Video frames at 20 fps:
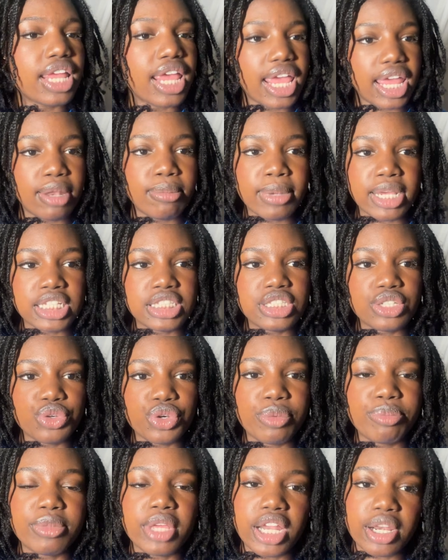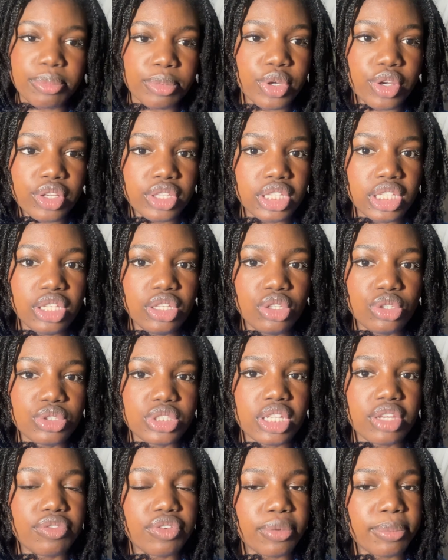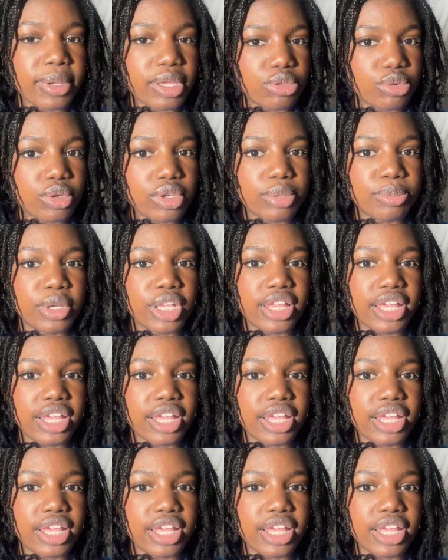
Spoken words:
and my serum that I'm currently using for my 3-month